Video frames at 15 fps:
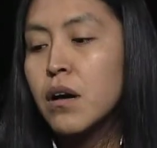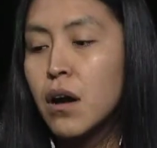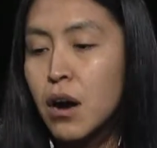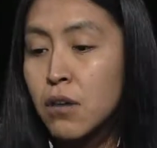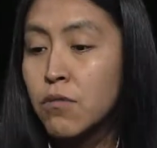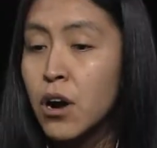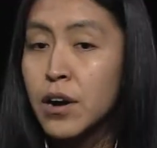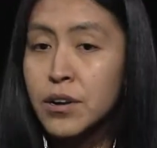
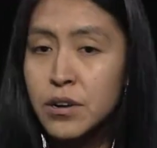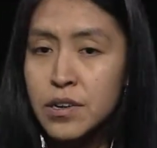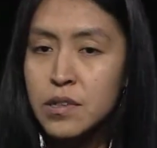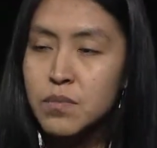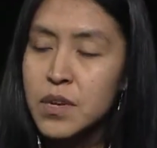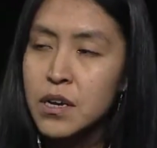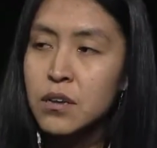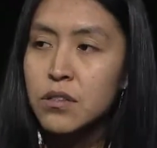Our water is
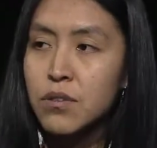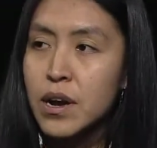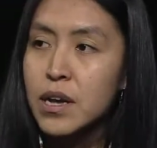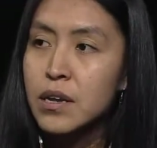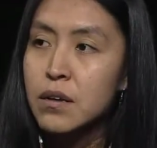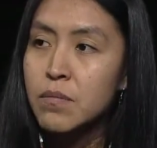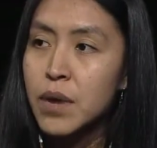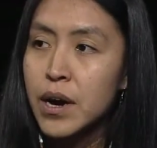being
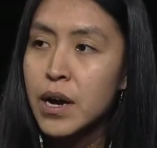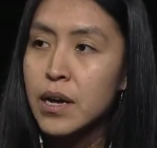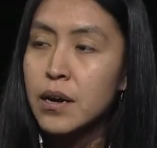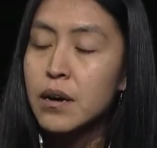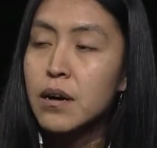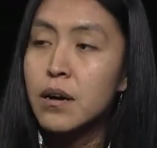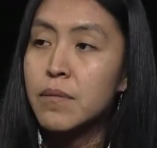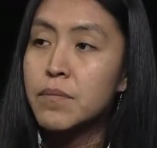threatened by
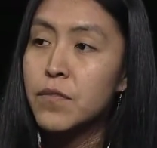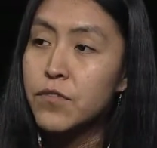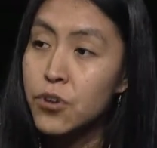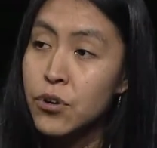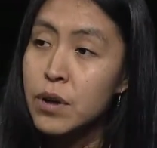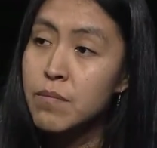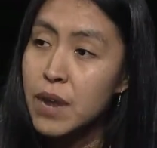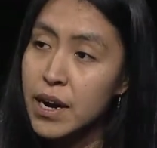a
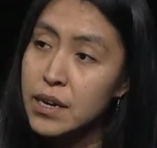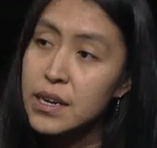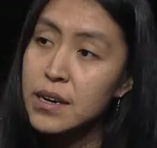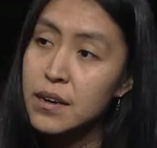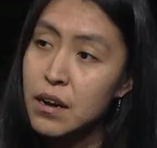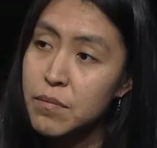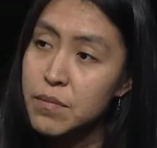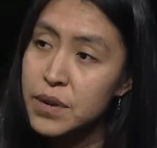foreign mining
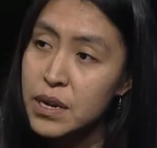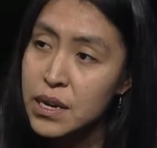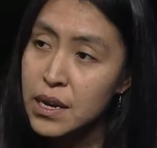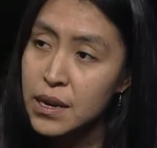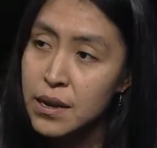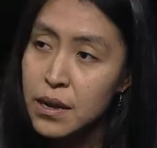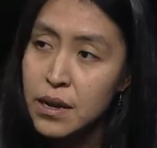company,